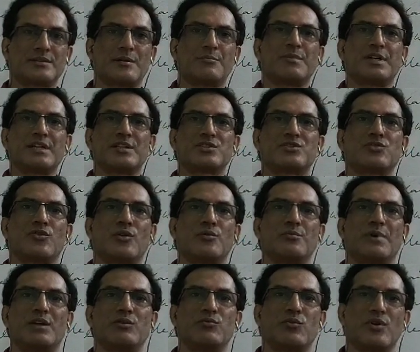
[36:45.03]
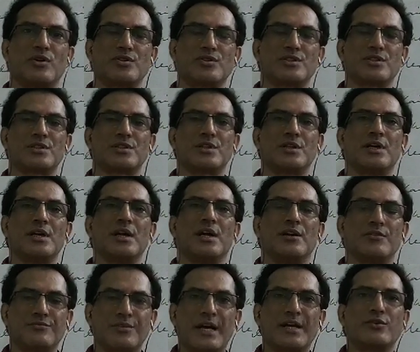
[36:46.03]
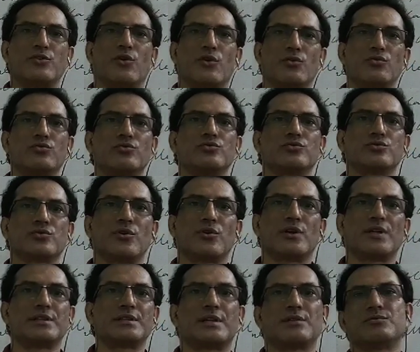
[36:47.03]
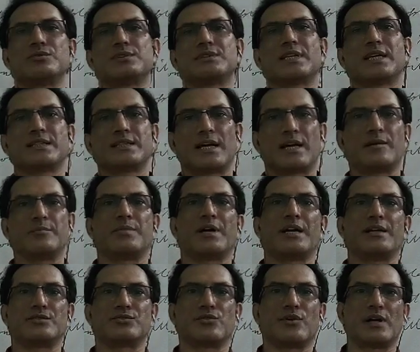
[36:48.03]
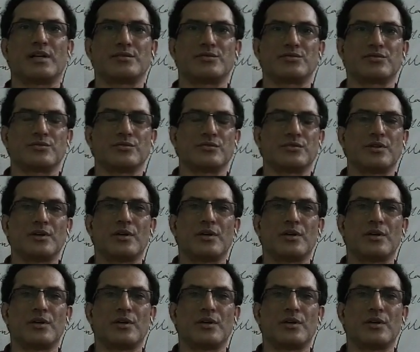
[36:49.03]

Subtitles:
Somebody stole my watch. If I know who stole it, I would say that by so and so.